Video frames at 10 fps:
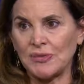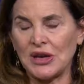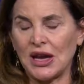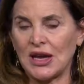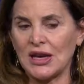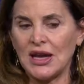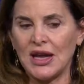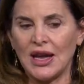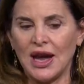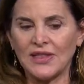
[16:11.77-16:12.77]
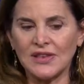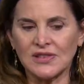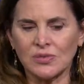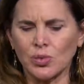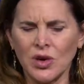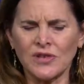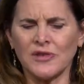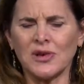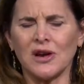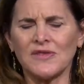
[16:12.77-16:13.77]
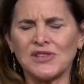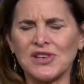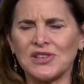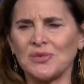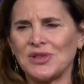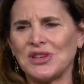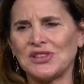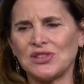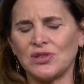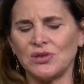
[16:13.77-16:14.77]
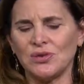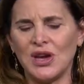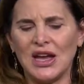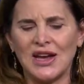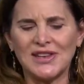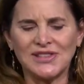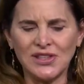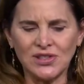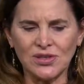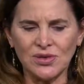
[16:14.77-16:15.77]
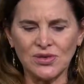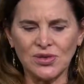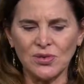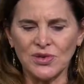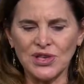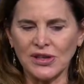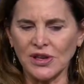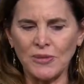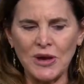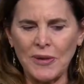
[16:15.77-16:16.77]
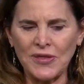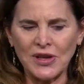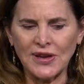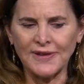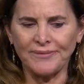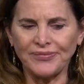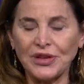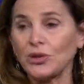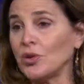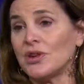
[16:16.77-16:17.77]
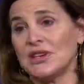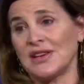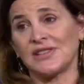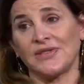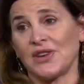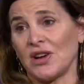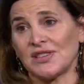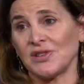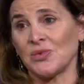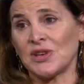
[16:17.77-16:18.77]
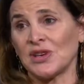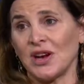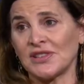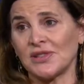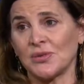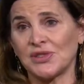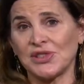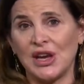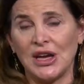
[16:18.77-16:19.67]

I mean, I had this wonderful conversation with these two sisters who were telling me about the kind of the glory days of Gaza, when Gaza was